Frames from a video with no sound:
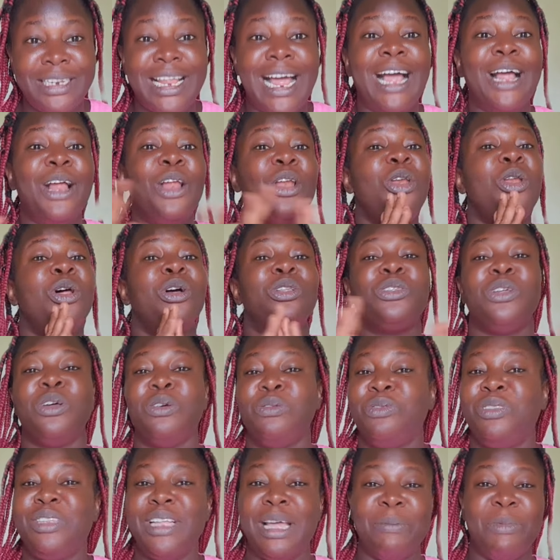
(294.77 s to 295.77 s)
There are a lot
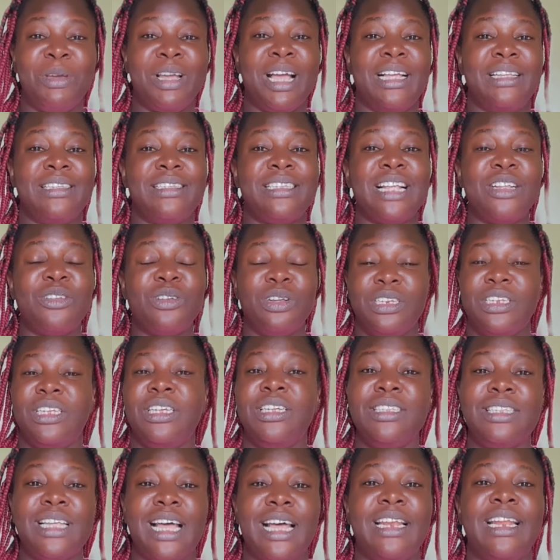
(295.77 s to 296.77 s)
of them. You can search on the
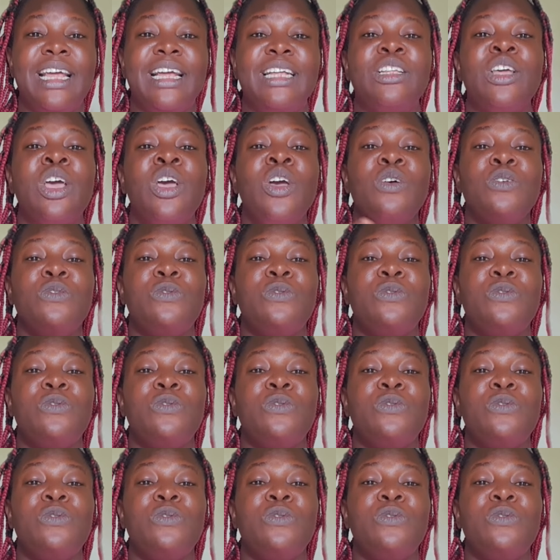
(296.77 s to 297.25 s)
internet